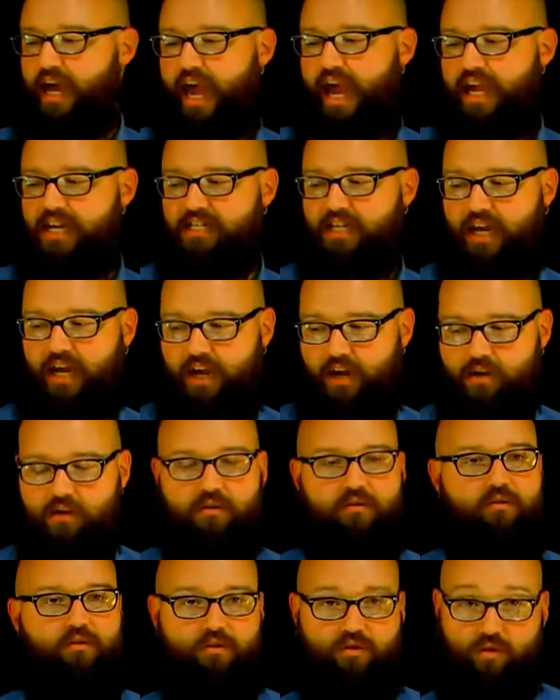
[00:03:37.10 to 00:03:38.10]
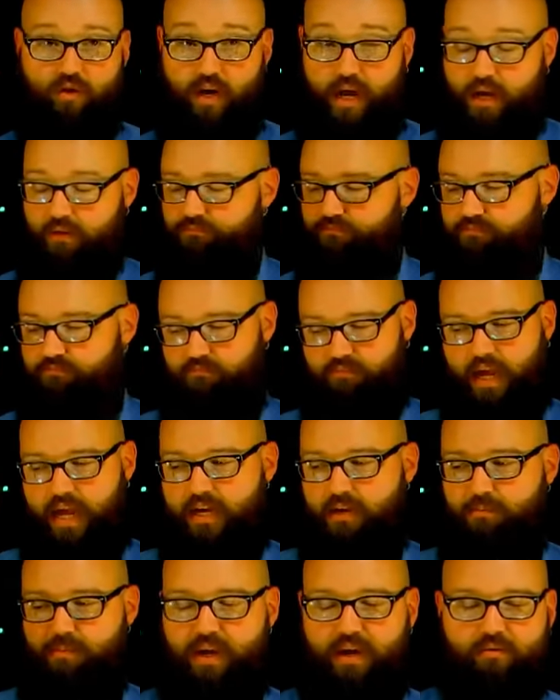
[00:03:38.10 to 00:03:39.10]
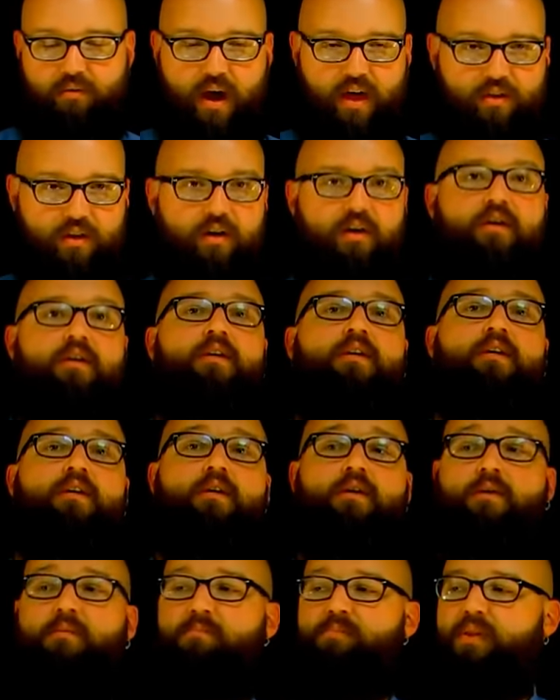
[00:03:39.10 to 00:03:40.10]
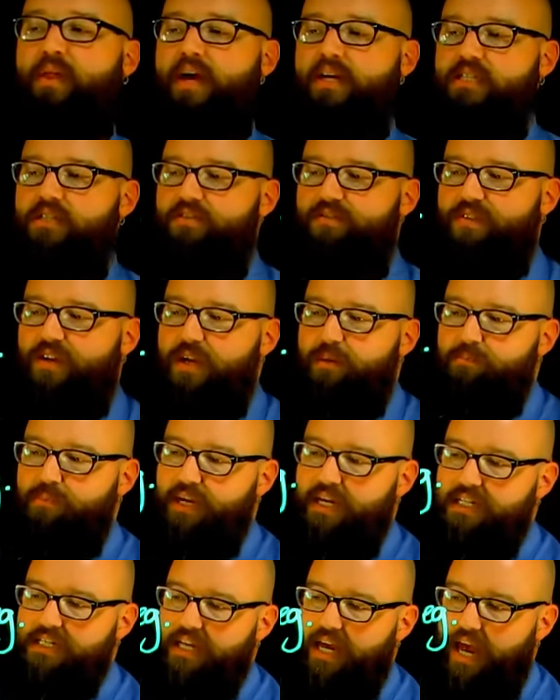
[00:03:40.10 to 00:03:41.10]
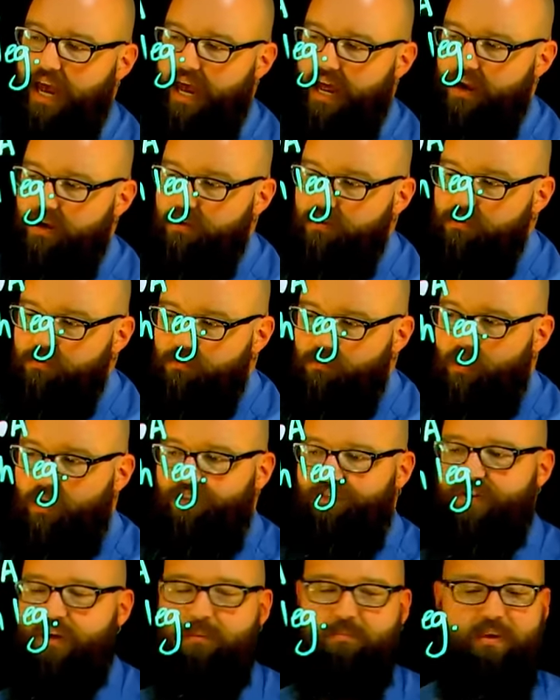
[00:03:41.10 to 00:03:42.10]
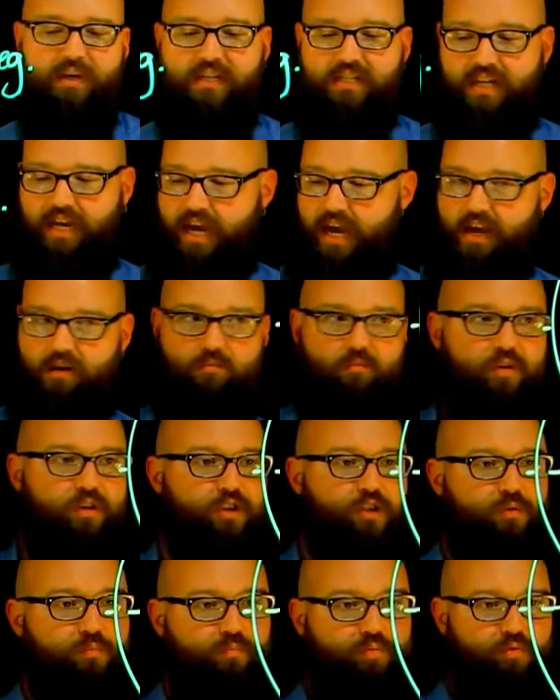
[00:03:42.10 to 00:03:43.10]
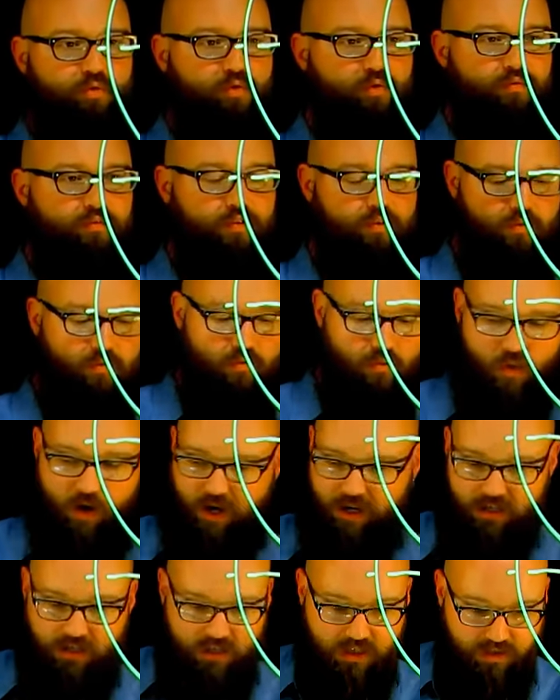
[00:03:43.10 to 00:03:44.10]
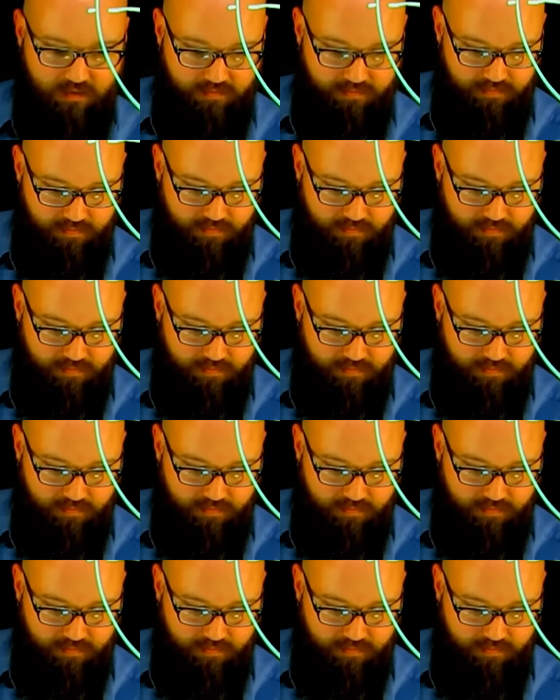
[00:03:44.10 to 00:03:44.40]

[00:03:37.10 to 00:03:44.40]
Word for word: A to N, or sorry, A to B rather, plus VB to N. Well, VB to N we just proved was